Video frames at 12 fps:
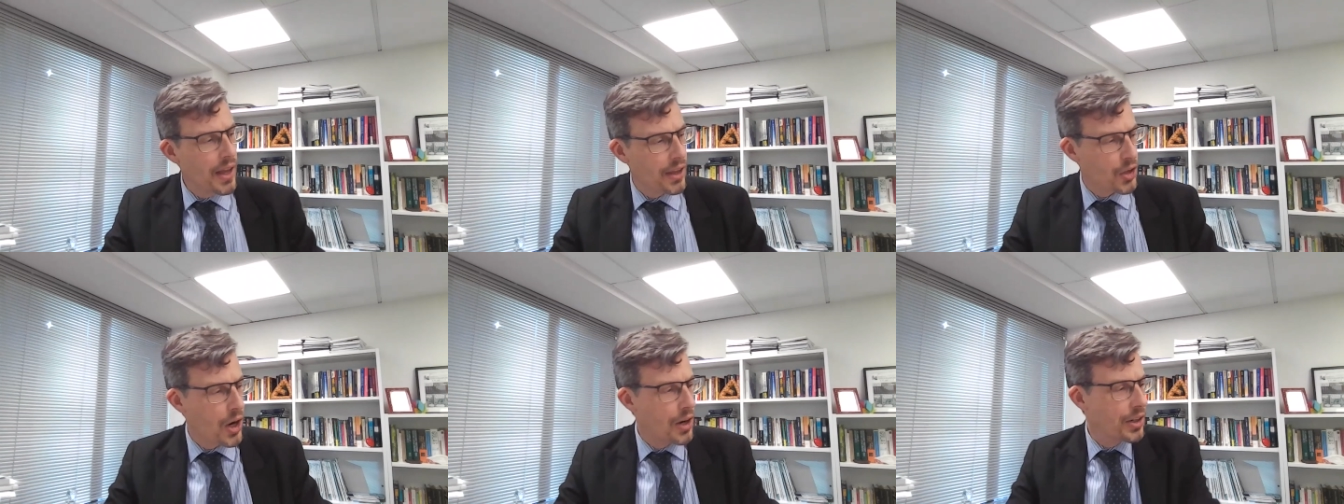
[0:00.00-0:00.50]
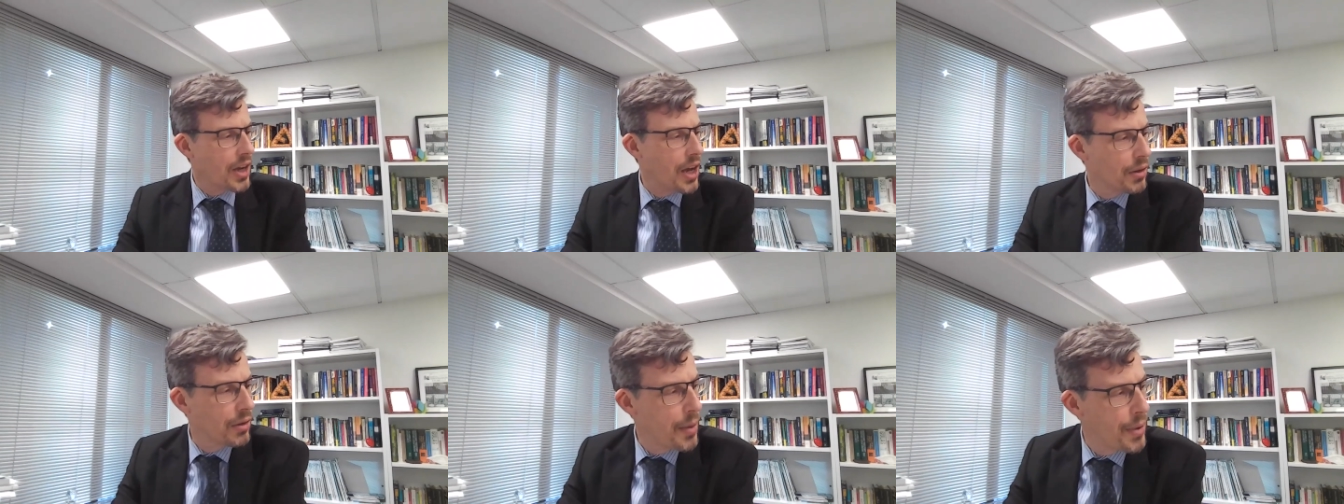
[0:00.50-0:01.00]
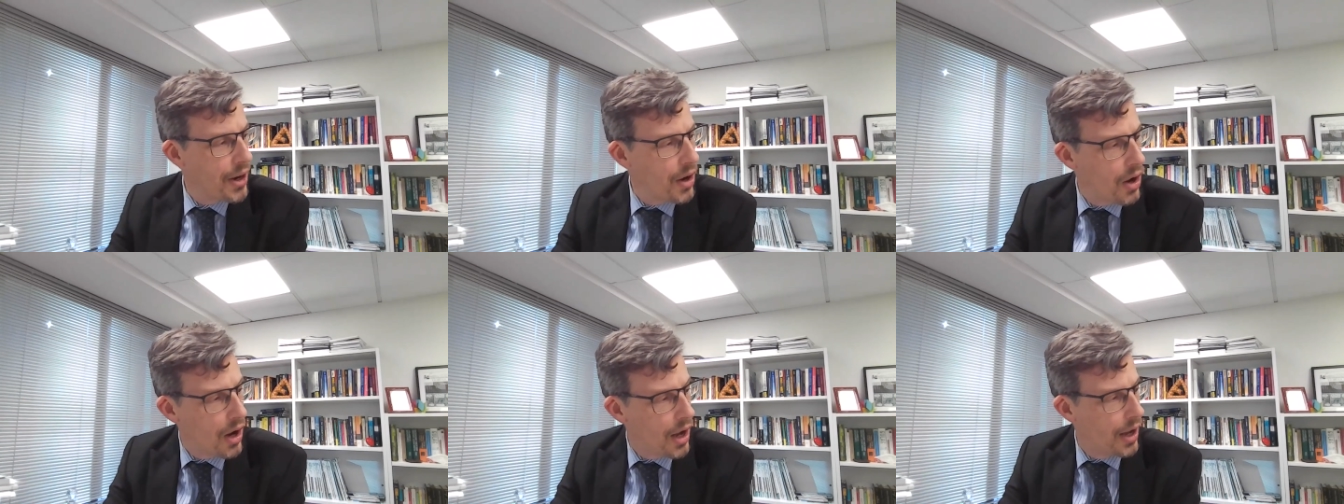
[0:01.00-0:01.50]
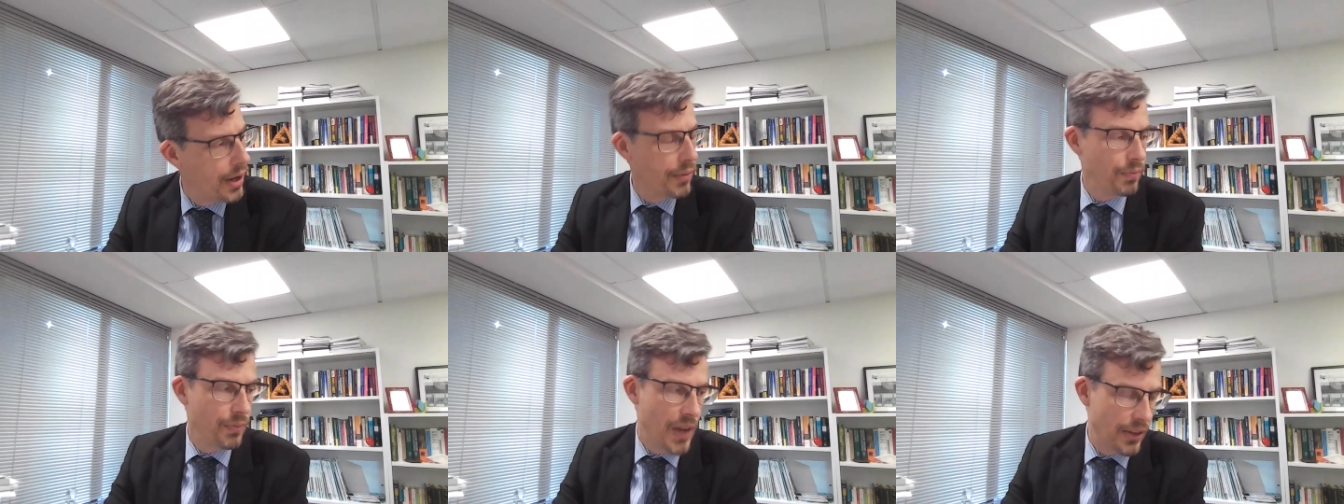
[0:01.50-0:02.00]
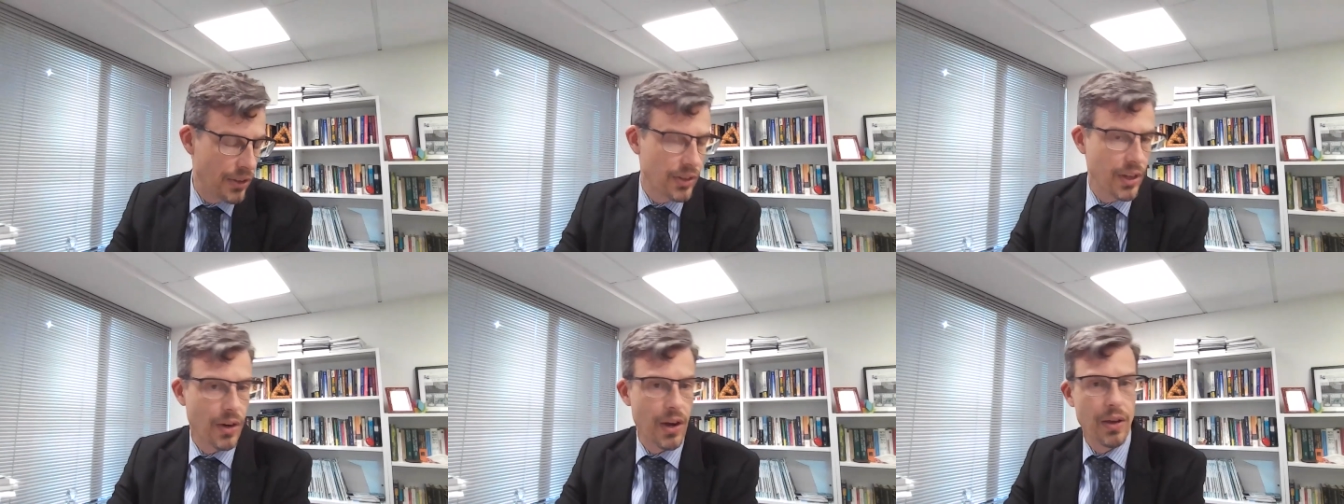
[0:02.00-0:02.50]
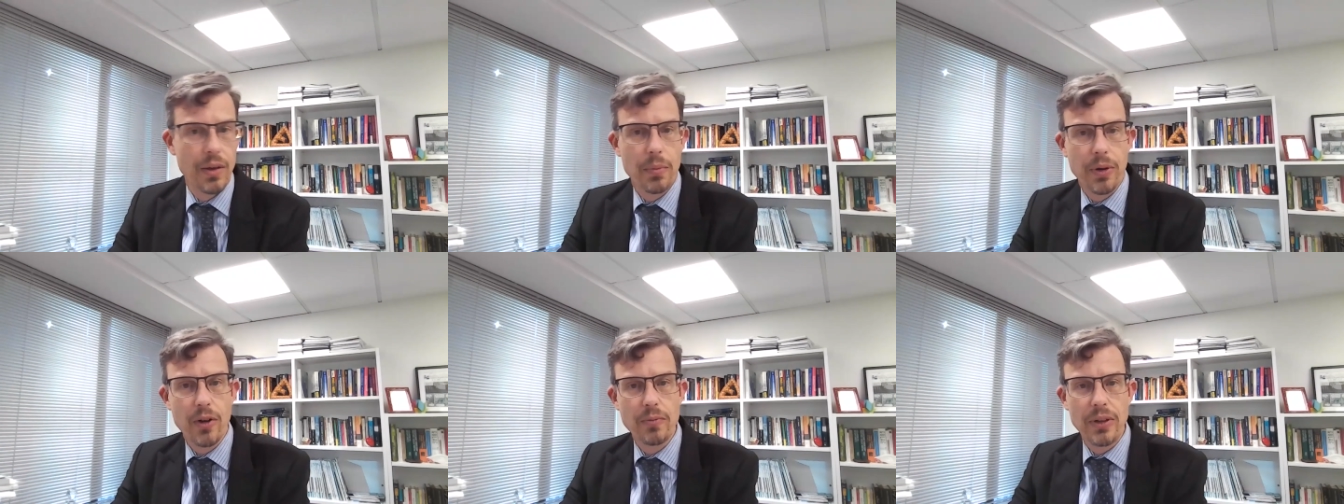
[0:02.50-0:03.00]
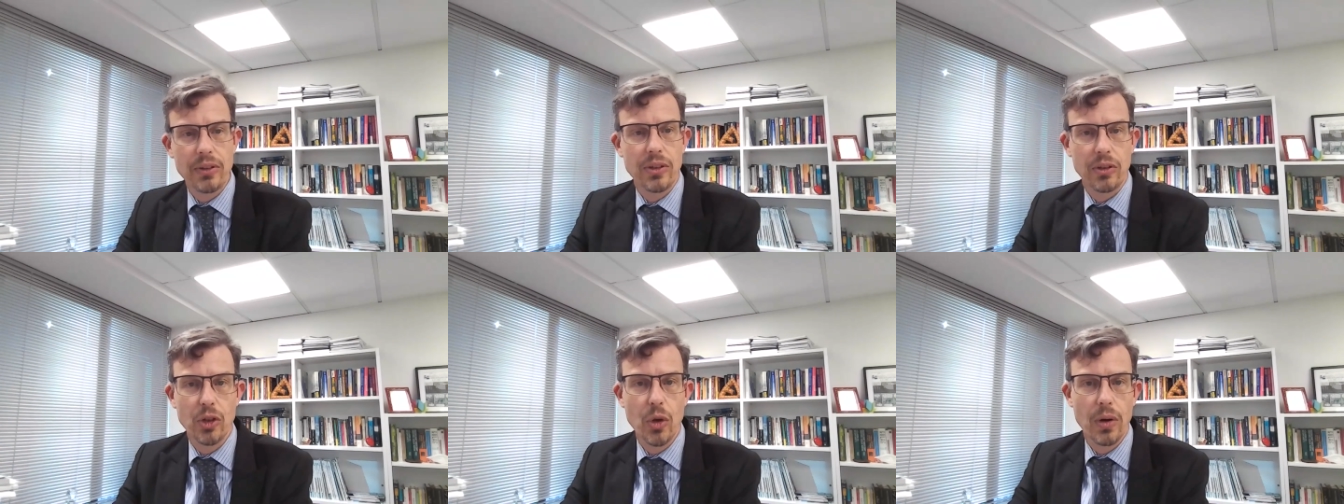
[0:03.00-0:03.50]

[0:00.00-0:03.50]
It's hard to cut a ribbon on necessary improvements to